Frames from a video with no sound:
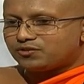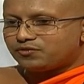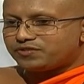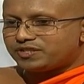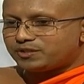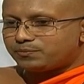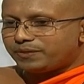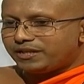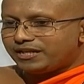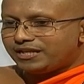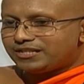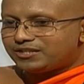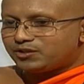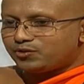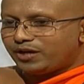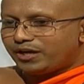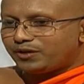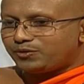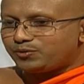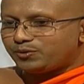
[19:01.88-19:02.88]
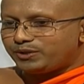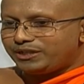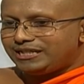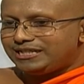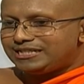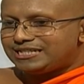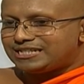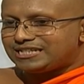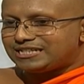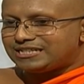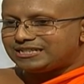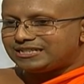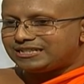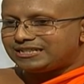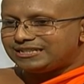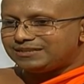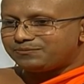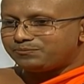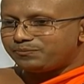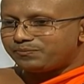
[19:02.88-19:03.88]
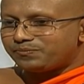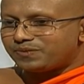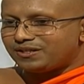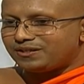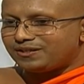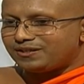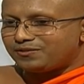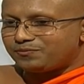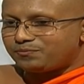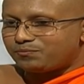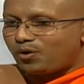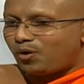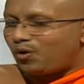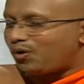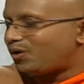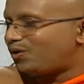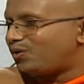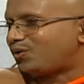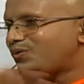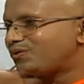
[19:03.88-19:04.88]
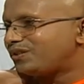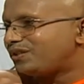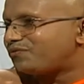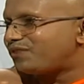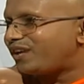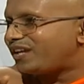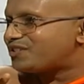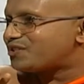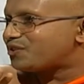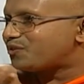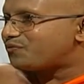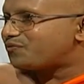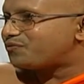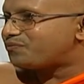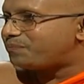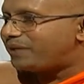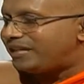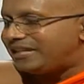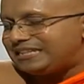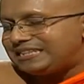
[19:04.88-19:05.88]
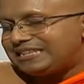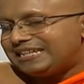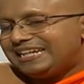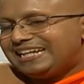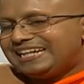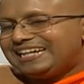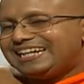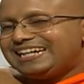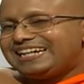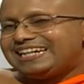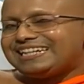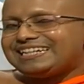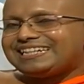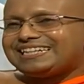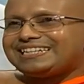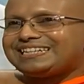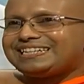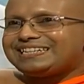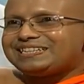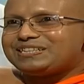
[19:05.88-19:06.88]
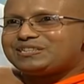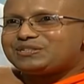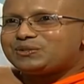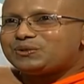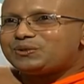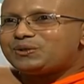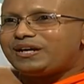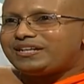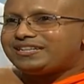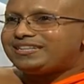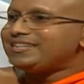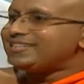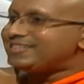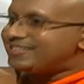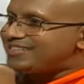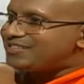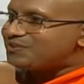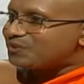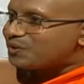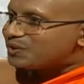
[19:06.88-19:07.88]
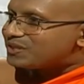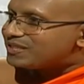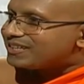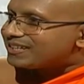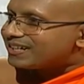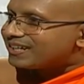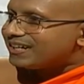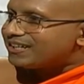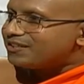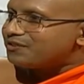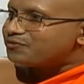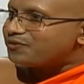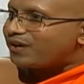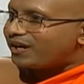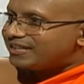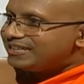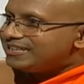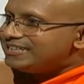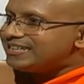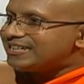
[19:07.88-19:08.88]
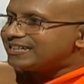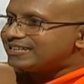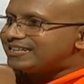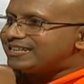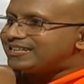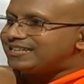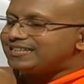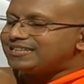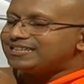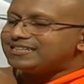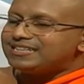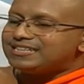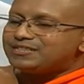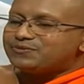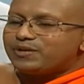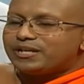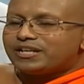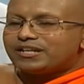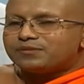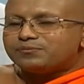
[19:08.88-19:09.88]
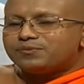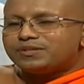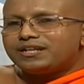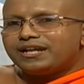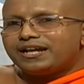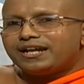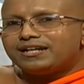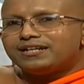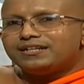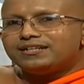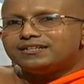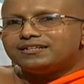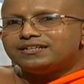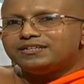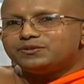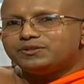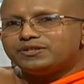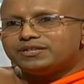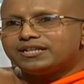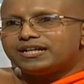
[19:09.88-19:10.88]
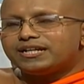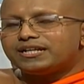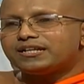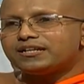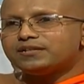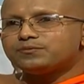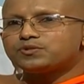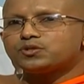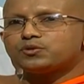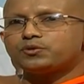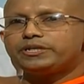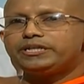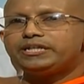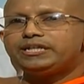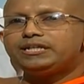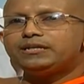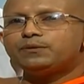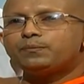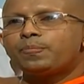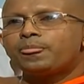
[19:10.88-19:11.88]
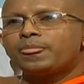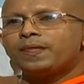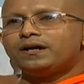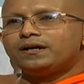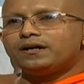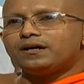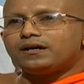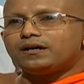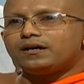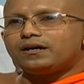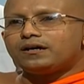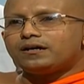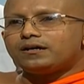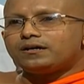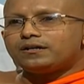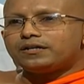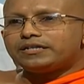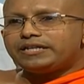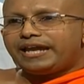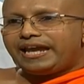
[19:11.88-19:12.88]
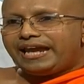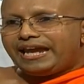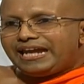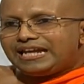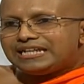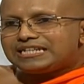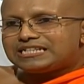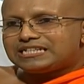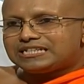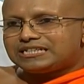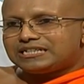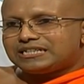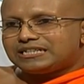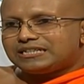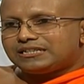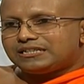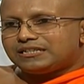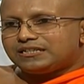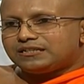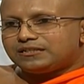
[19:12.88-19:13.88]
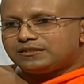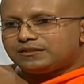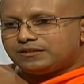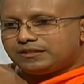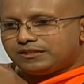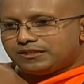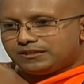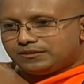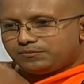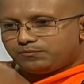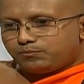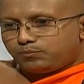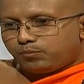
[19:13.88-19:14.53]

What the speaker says: of spirits, you have to eat the pork or the flesh of pig. So I think this was the kind of idea that this venerable had during that time. So he ate the